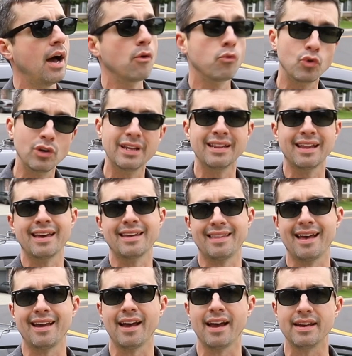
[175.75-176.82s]
I really
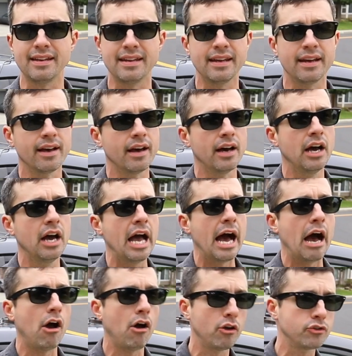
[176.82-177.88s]
like that idea.
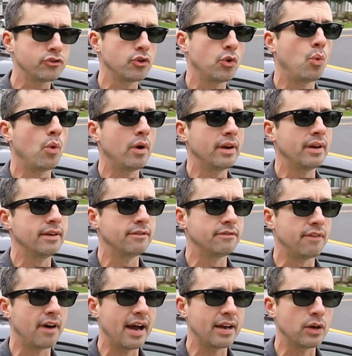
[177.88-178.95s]
I also wanted to
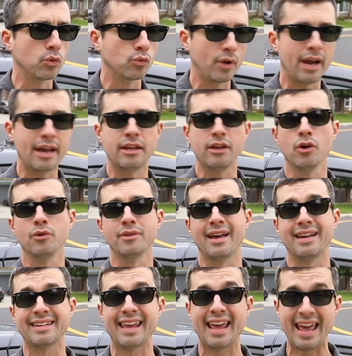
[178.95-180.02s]
find a radio
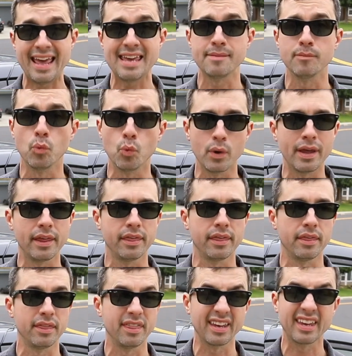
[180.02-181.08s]
that came with
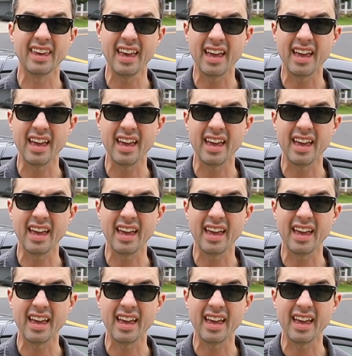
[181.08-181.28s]
the